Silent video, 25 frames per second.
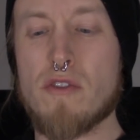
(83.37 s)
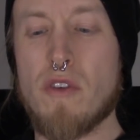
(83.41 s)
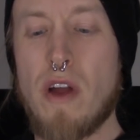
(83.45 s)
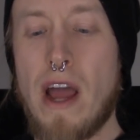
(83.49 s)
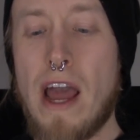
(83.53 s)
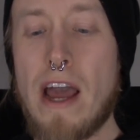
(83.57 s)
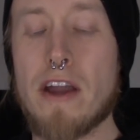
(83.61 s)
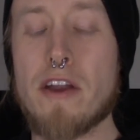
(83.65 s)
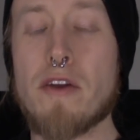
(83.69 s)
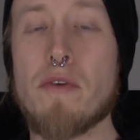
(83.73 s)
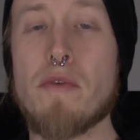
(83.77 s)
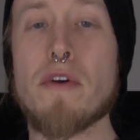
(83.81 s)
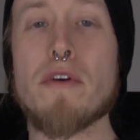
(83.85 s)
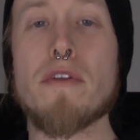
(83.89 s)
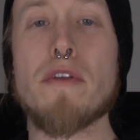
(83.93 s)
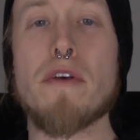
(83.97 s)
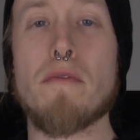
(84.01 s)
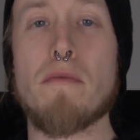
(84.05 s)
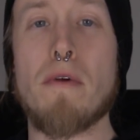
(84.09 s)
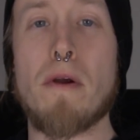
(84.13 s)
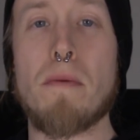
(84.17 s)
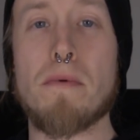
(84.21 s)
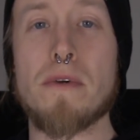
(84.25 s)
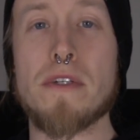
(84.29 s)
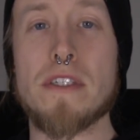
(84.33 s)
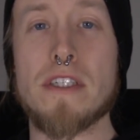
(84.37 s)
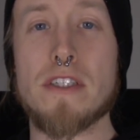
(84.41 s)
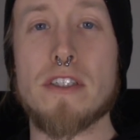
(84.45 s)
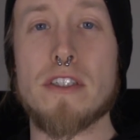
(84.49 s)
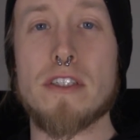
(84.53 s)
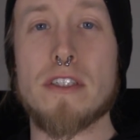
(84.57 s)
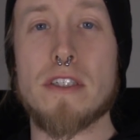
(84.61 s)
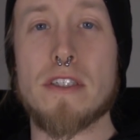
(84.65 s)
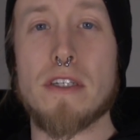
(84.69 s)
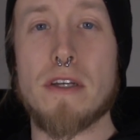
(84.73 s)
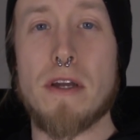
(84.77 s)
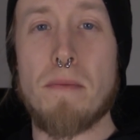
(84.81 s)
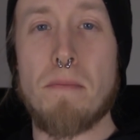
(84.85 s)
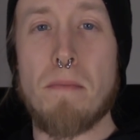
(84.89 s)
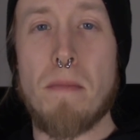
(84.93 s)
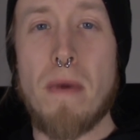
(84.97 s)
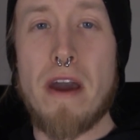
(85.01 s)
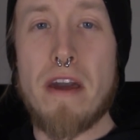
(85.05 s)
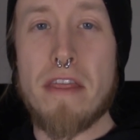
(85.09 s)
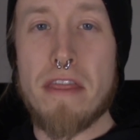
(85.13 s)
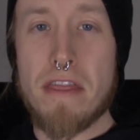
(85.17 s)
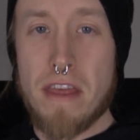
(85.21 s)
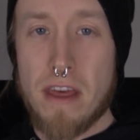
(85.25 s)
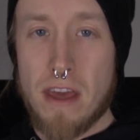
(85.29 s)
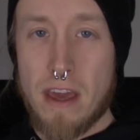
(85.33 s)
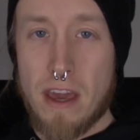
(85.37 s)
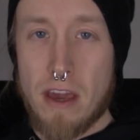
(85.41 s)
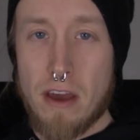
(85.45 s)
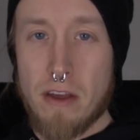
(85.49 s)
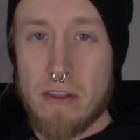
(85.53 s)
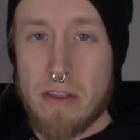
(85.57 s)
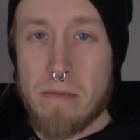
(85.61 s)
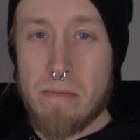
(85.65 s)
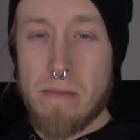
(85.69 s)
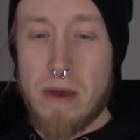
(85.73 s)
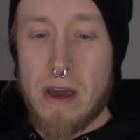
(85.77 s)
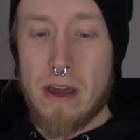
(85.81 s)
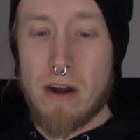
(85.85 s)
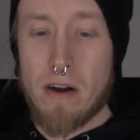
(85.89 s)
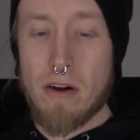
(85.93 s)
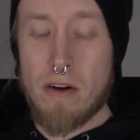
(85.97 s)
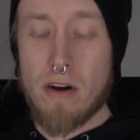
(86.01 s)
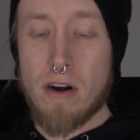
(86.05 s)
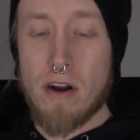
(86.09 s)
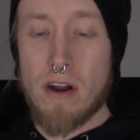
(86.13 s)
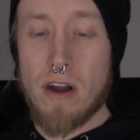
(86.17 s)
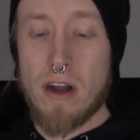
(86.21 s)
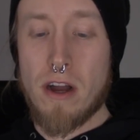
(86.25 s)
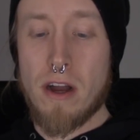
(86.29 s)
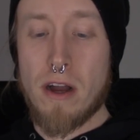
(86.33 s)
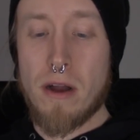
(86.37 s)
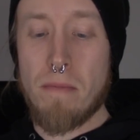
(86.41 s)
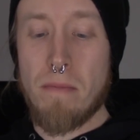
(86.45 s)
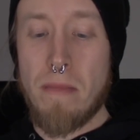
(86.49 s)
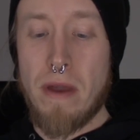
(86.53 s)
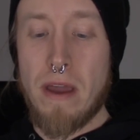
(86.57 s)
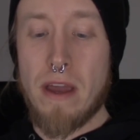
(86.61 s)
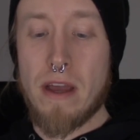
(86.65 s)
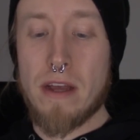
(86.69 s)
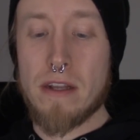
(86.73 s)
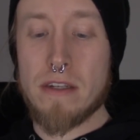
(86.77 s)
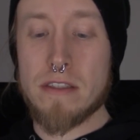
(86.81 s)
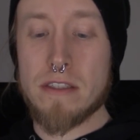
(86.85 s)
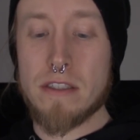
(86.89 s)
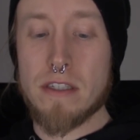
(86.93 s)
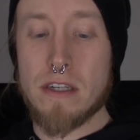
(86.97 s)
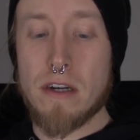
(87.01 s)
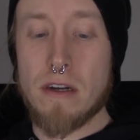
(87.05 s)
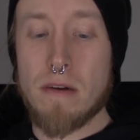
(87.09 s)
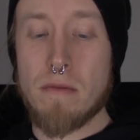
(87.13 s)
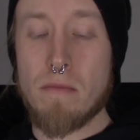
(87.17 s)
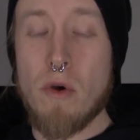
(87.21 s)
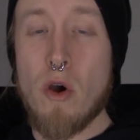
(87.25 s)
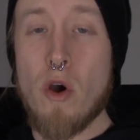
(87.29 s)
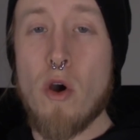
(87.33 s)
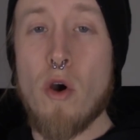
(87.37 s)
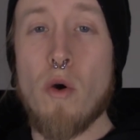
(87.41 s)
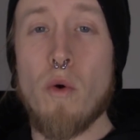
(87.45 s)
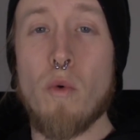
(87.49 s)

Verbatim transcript: accurately represents my thinking on the matter um, and um,